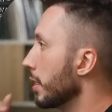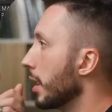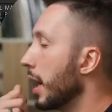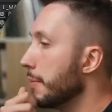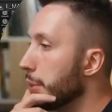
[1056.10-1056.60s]

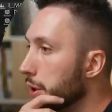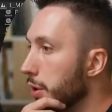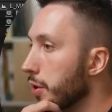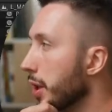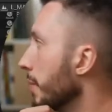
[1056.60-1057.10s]
I built
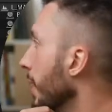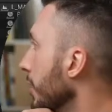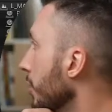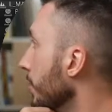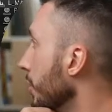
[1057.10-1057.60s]
using the
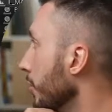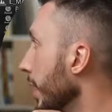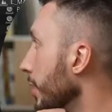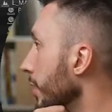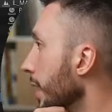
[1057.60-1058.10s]
metahuman
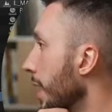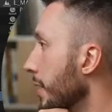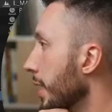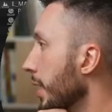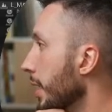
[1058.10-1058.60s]
creator,
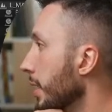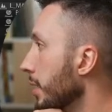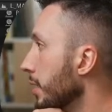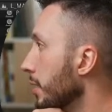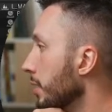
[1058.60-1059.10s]
and then I
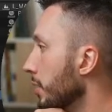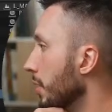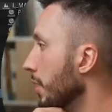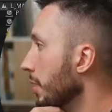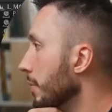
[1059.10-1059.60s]

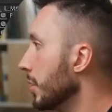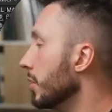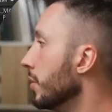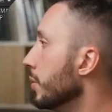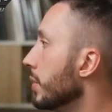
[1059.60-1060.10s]

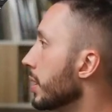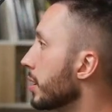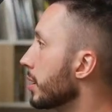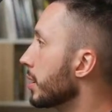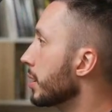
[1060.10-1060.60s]

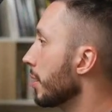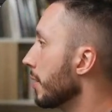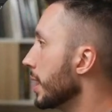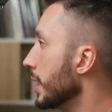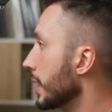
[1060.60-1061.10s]
used
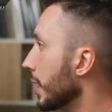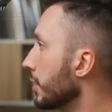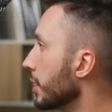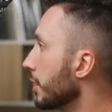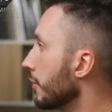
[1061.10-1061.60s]
the
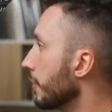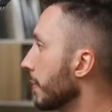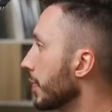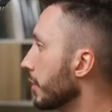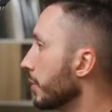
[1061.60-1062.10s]
skeleton for the
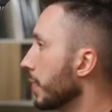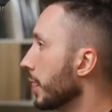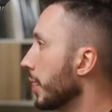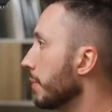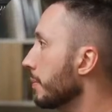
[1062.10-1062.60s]
metahuman,
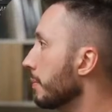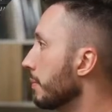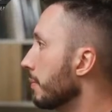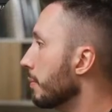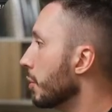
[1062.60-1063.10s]
and I
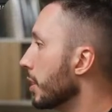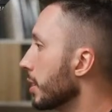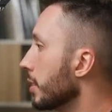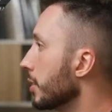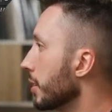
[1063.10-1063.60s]
put
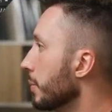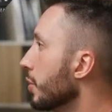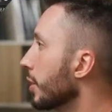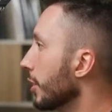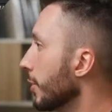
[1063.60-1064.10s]
some
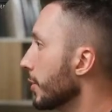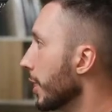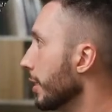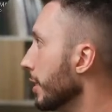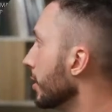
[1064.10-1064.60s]
new clothes
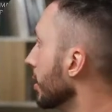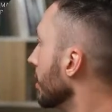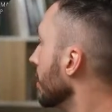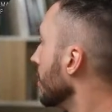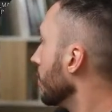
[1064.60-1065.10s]
on it,
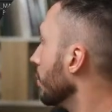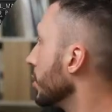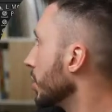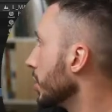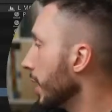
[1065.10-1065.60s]

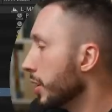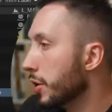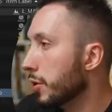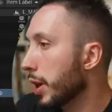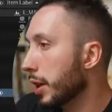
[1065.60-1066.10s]
which I
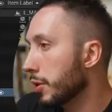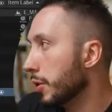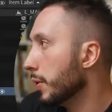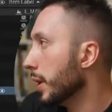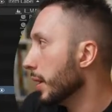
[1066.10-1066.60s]
showed you how to
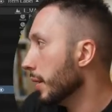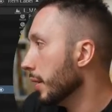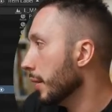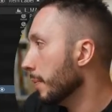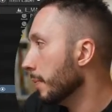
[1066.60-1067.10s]
do
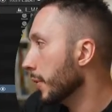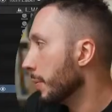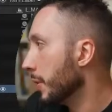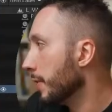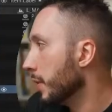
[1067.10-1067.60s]
in the
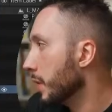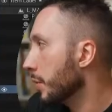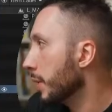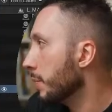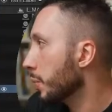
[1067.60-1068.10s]
previous
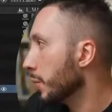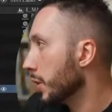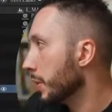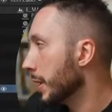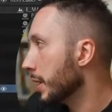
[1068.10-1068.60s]
streams, which
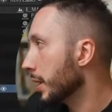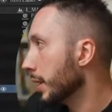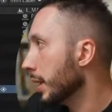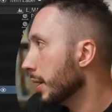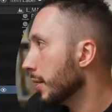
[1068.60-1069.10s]
is
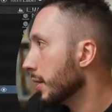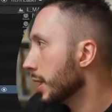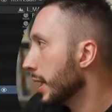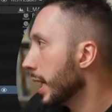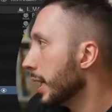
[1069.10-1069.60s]
basically
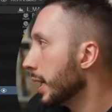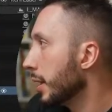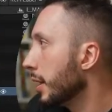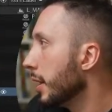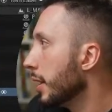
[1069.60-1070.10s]

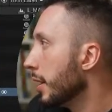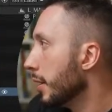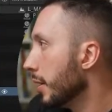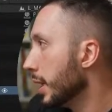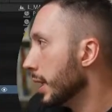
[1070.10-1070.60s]
skinning
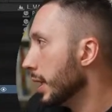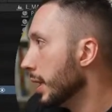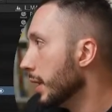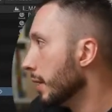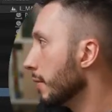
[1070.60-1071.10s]
the